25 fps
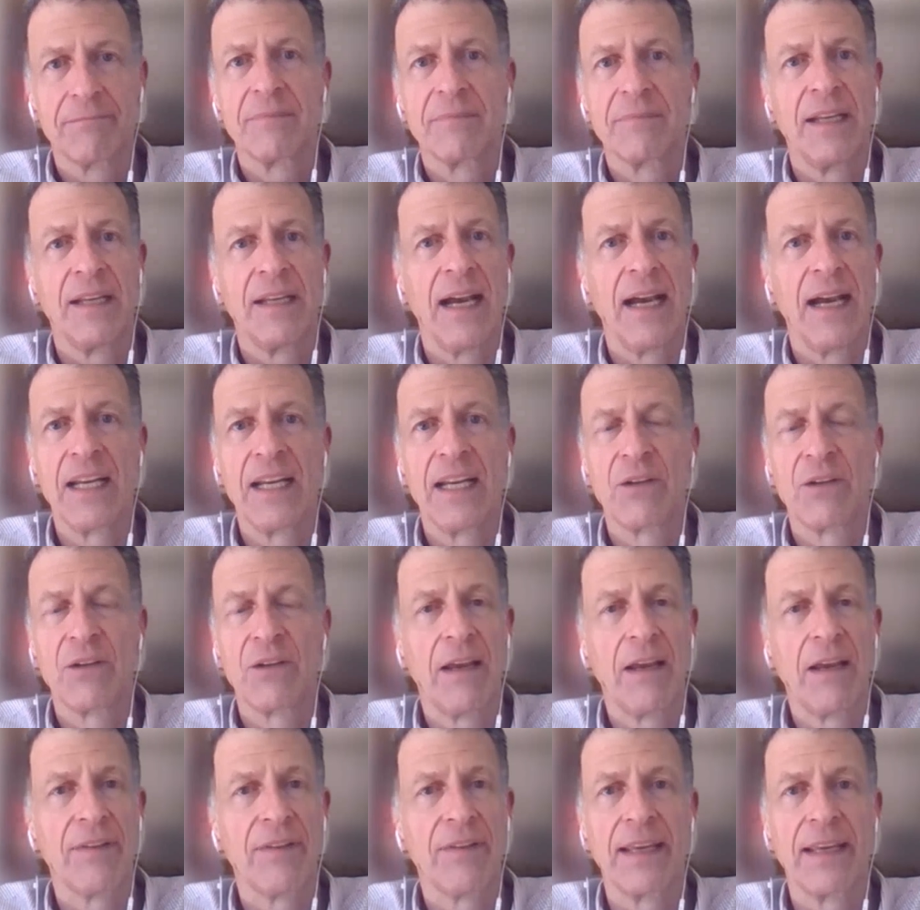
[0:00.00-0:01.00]
in a high
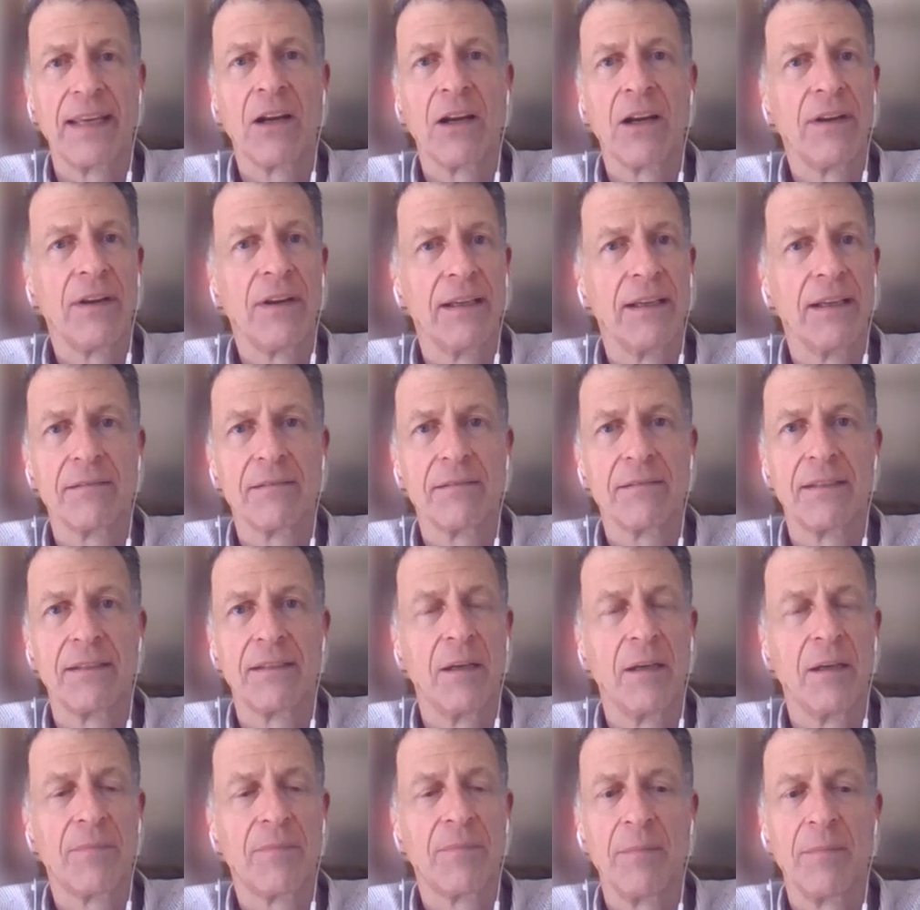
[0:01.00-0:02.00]
traffic area to
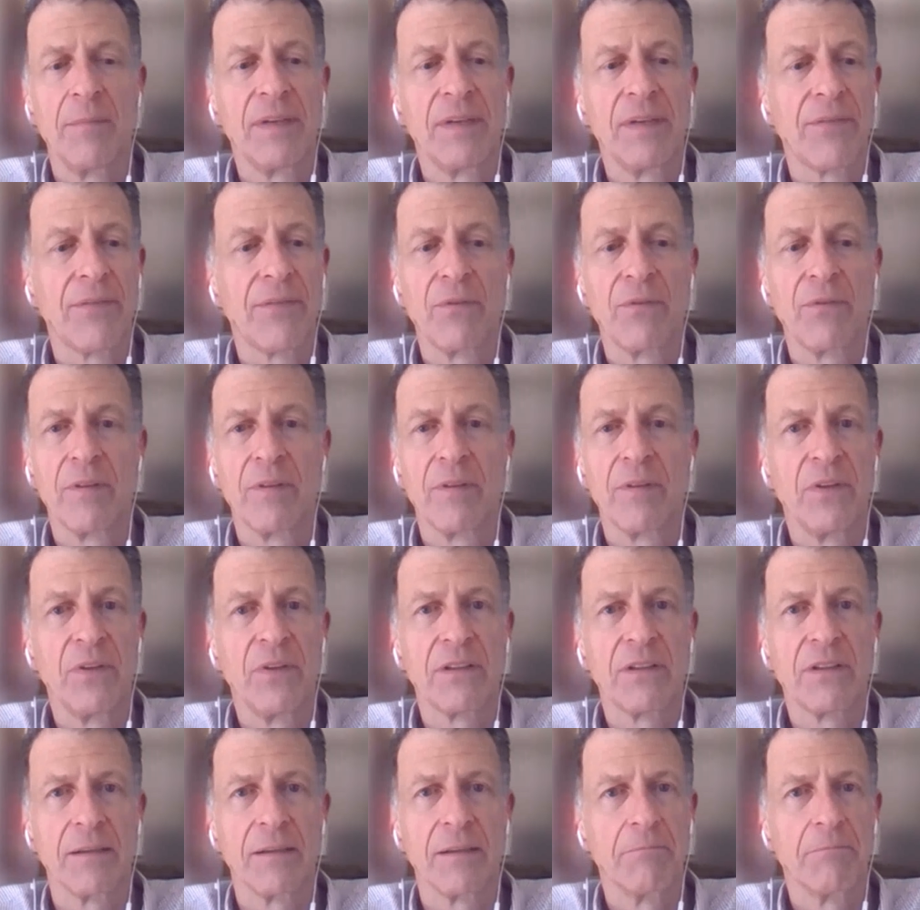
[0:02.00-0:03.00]
help them get through the
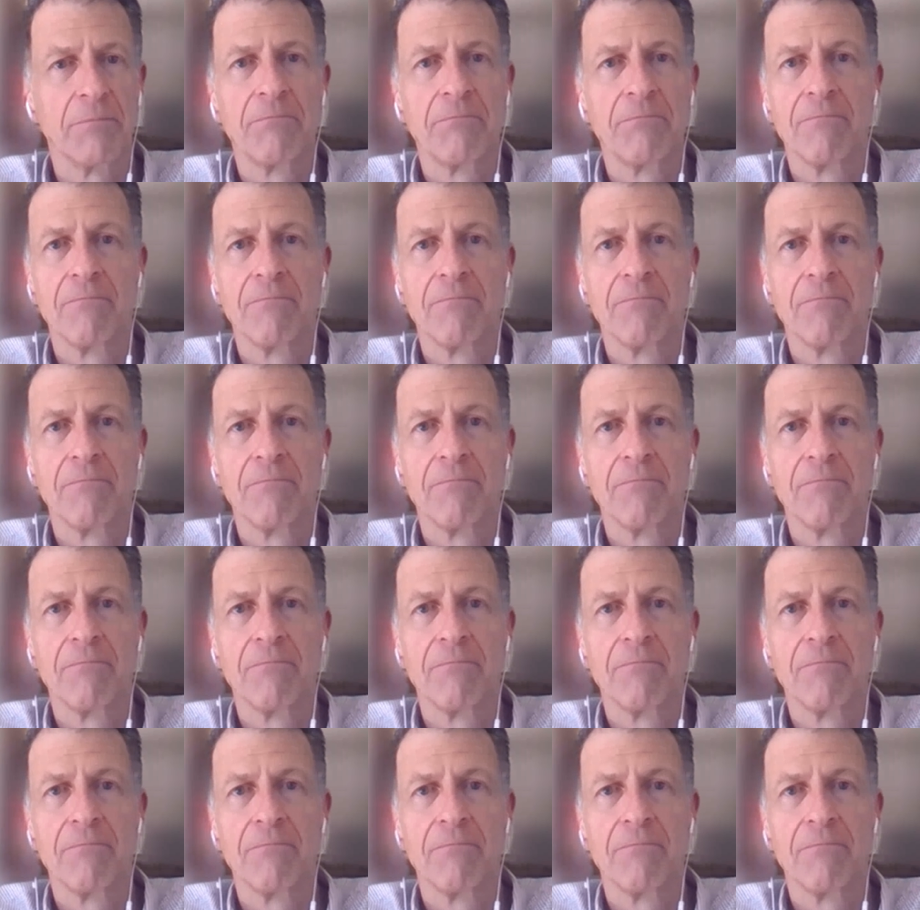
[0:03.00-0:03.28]
building.